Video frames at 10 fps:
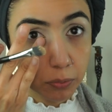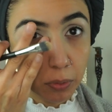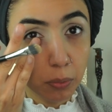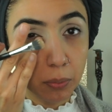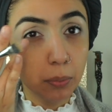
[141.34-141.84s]

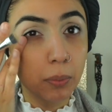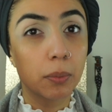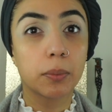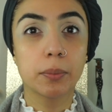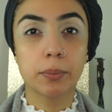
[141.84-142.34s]
So
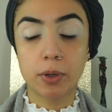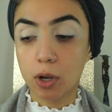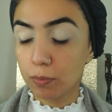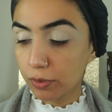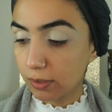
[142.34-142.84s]
we're
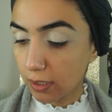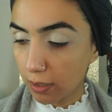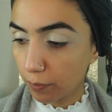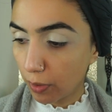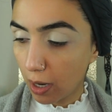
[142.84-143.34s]
almost
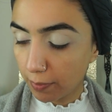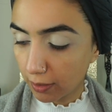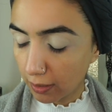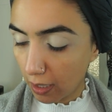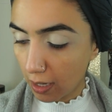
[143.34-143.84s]
done
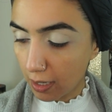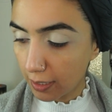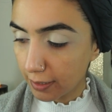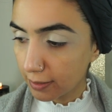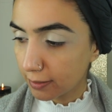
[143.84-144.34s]
priming the
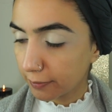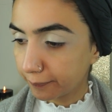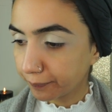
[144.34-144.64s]
eyes.